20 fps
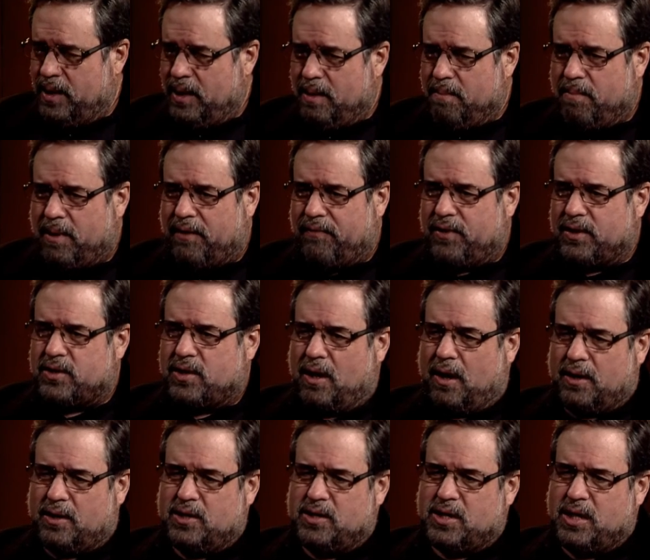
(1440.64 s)
But if you
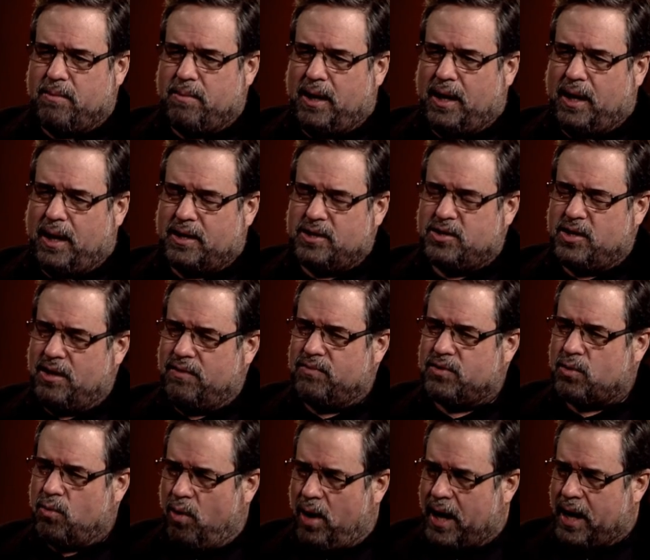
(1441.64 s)
talk to somebody like Steve
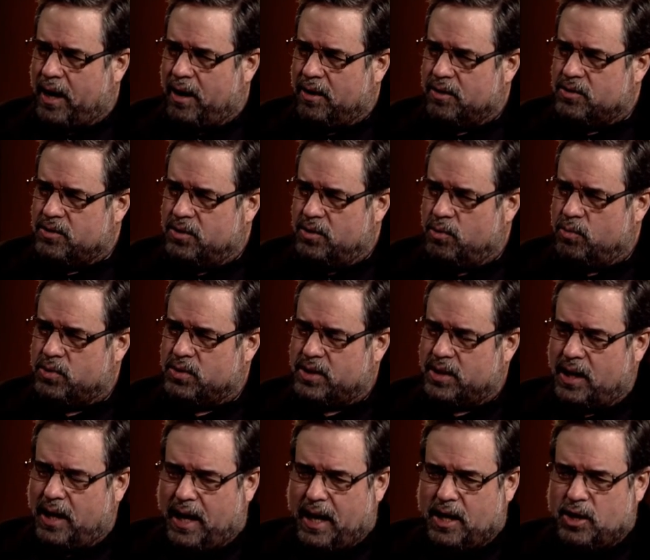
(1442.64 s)
Squires, who was the
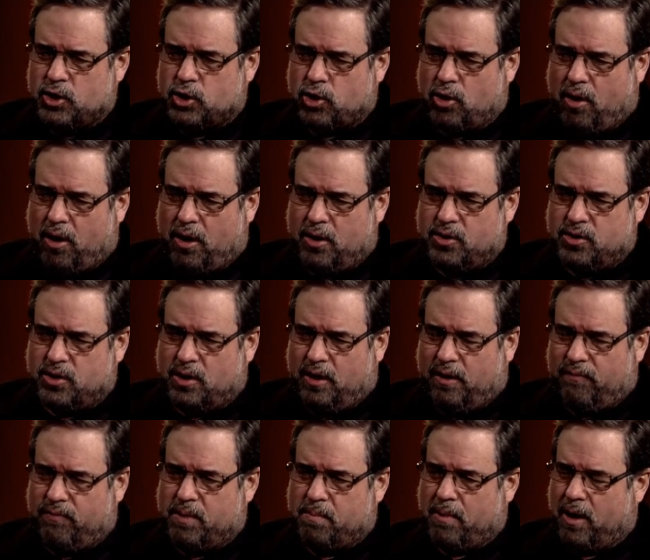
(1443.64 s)
guy in charge
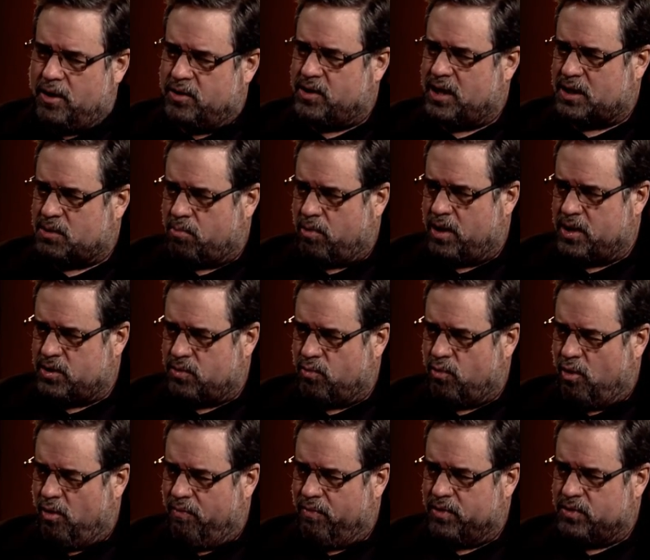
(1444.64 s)
of the Mars Exploration
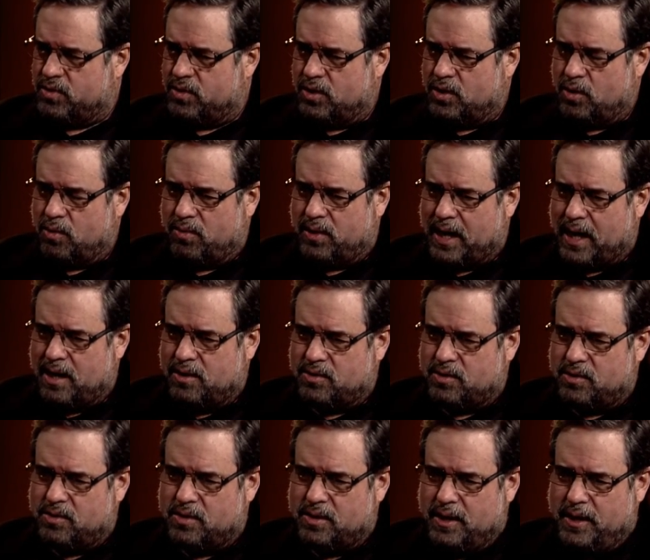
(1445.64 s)
Rovers in the
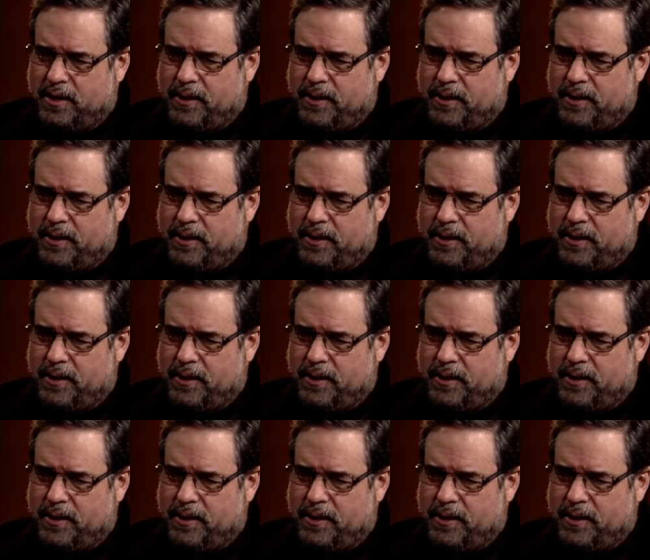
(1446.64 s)
2000s,